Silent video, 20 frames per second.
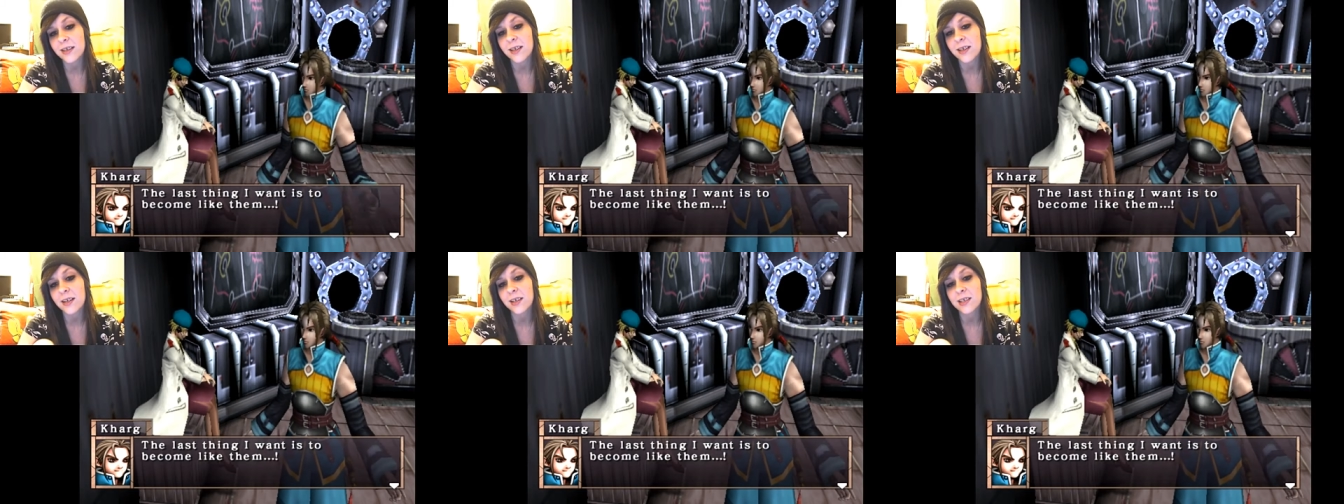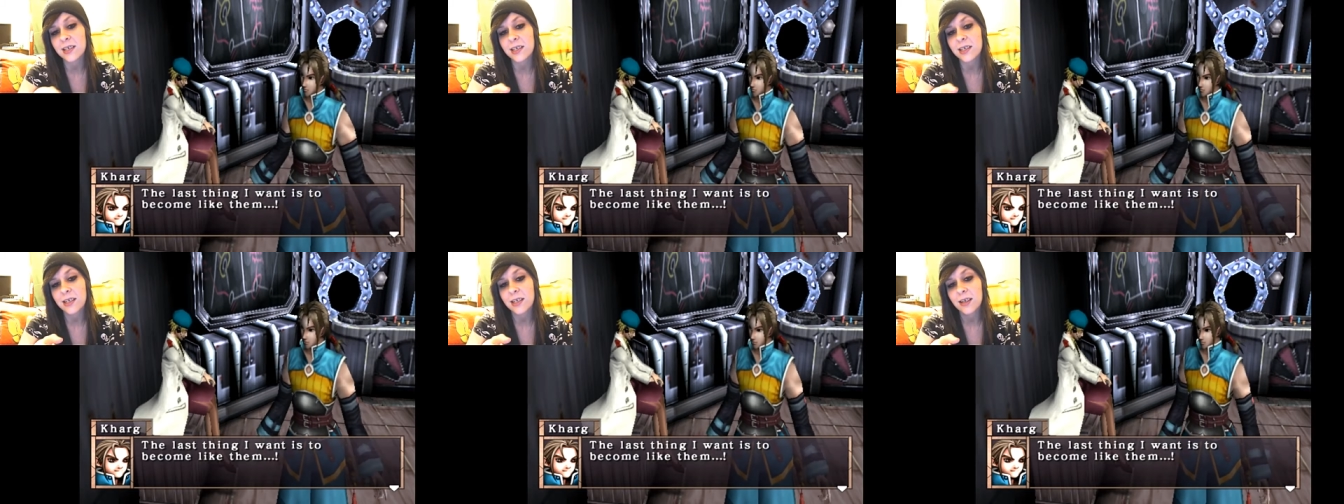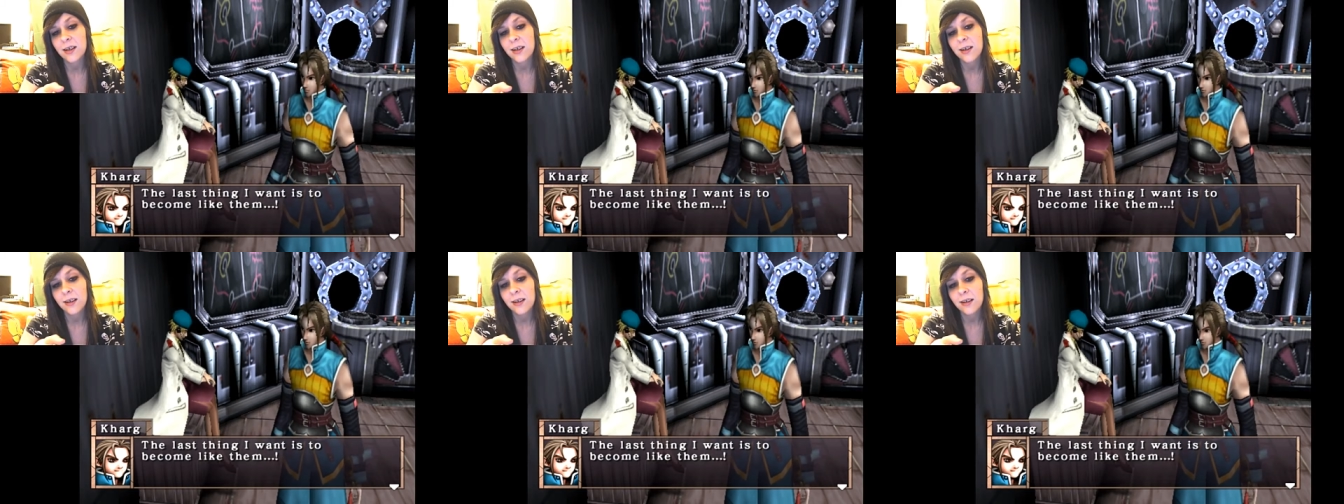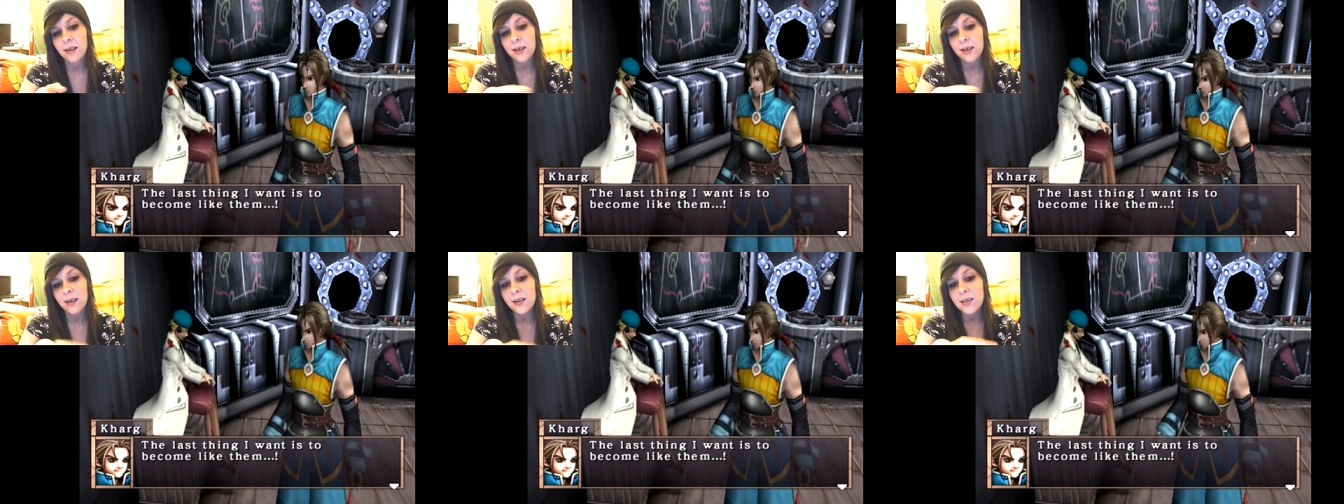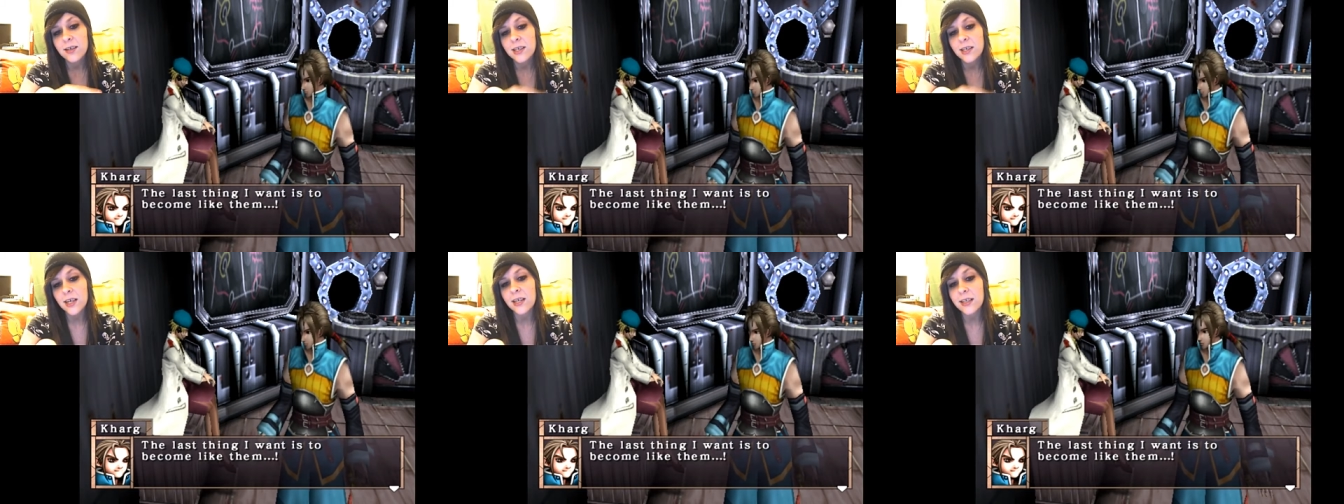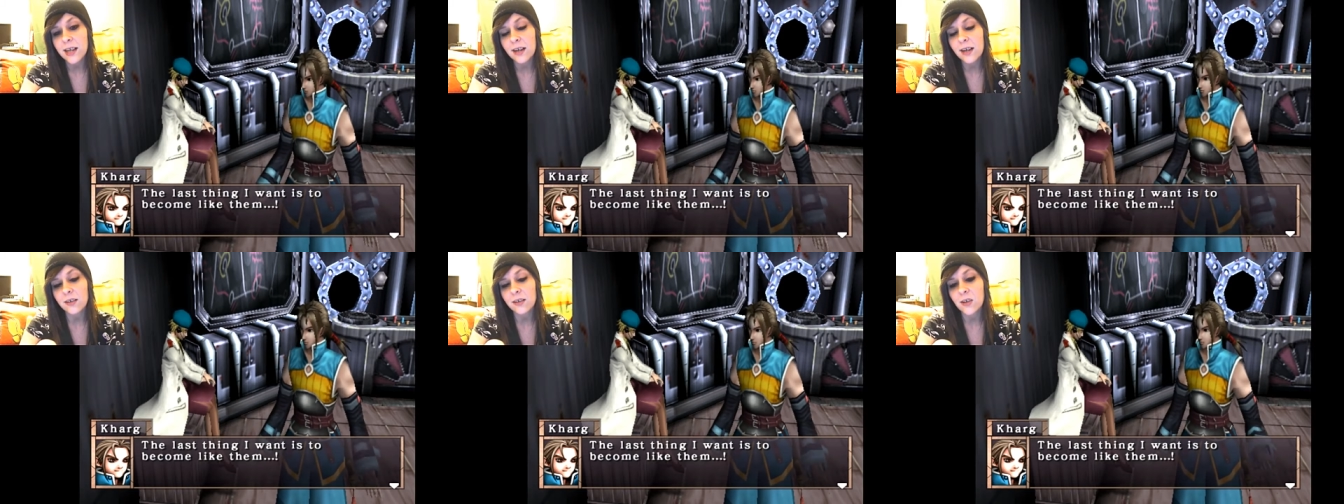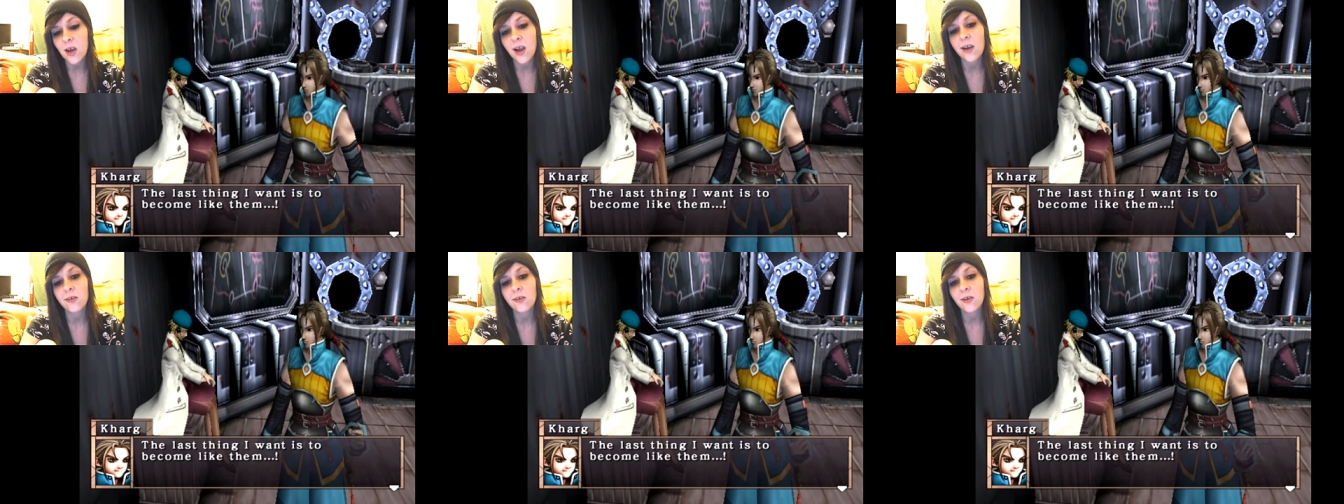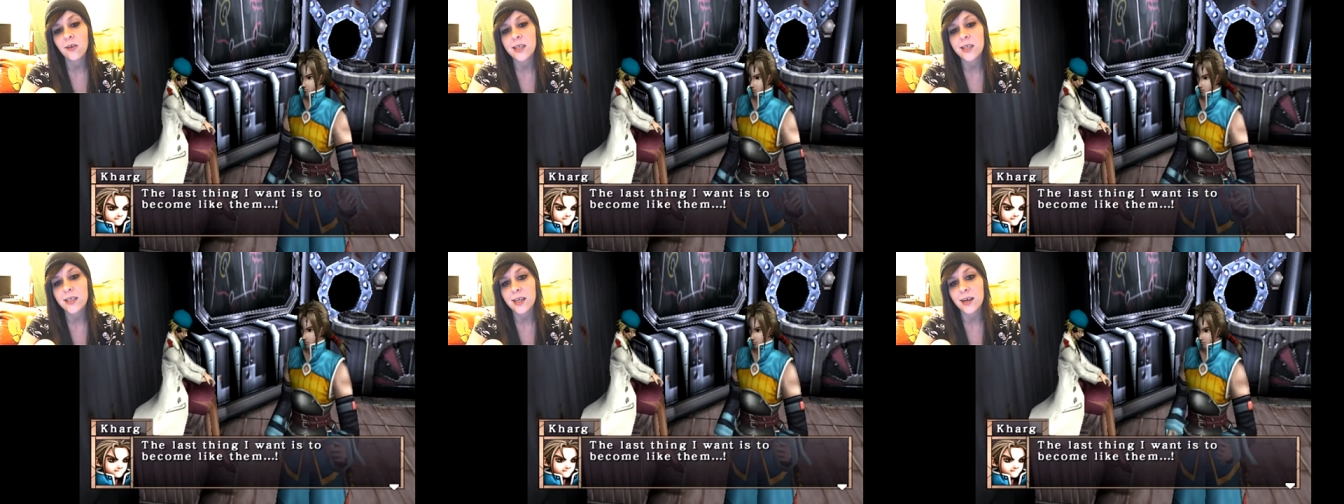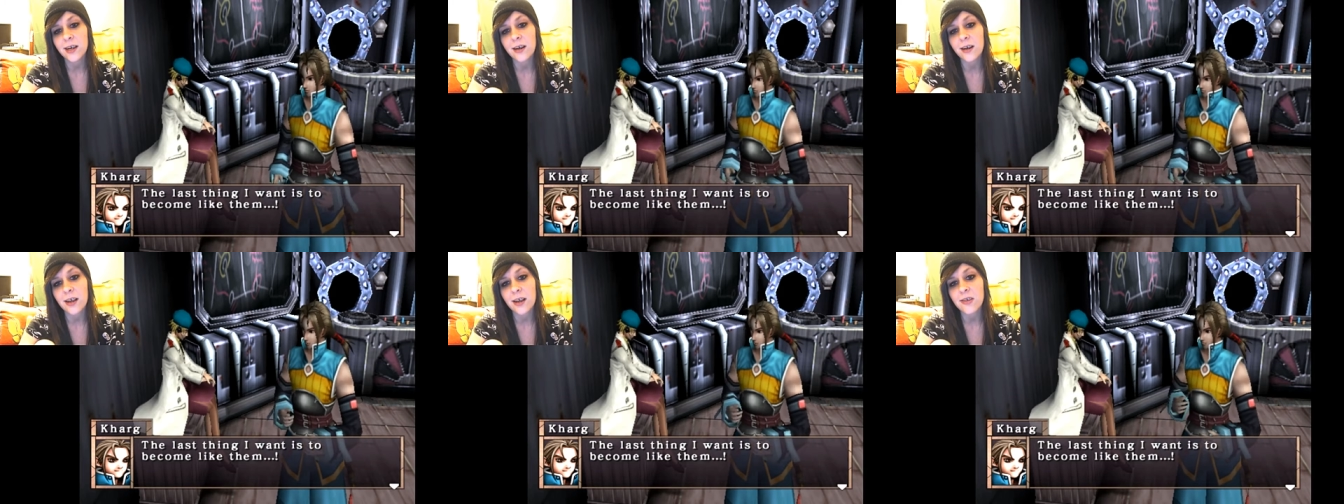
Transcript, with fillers: because like that line right there,